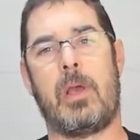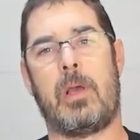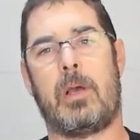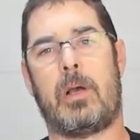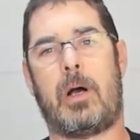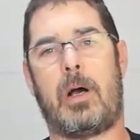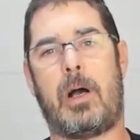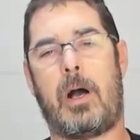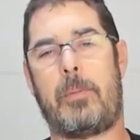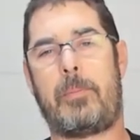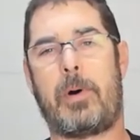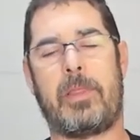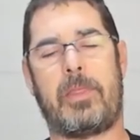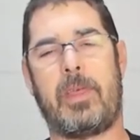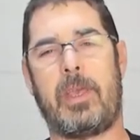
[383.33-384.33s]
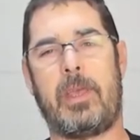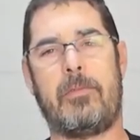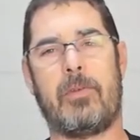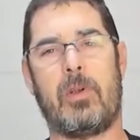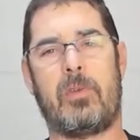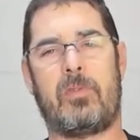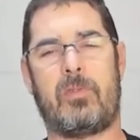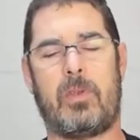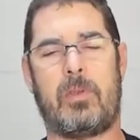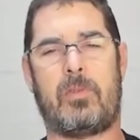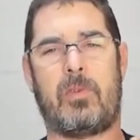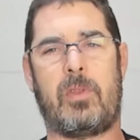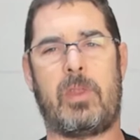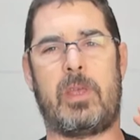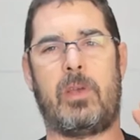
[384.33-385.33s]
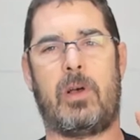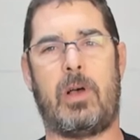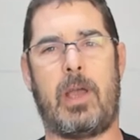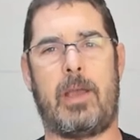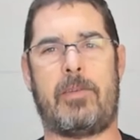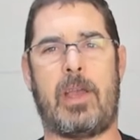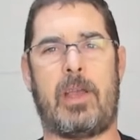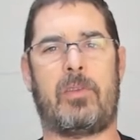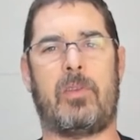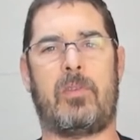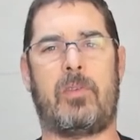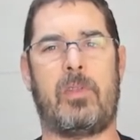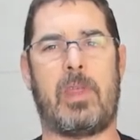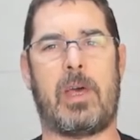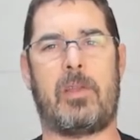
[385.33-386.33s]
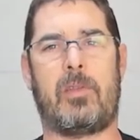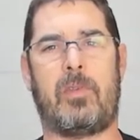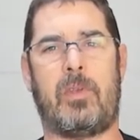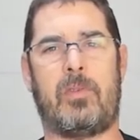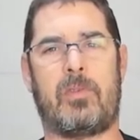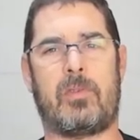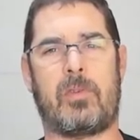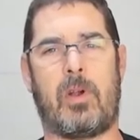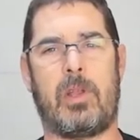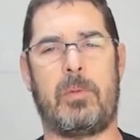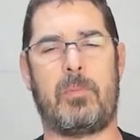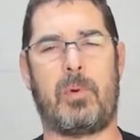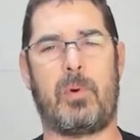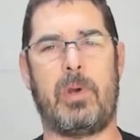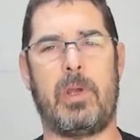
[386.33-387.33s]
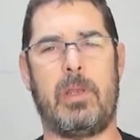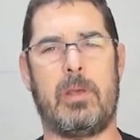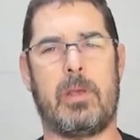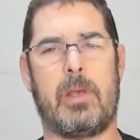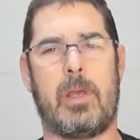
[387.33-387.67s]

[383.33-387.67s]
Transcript: up on Thingiverse so that y'all have access to that as a starting point.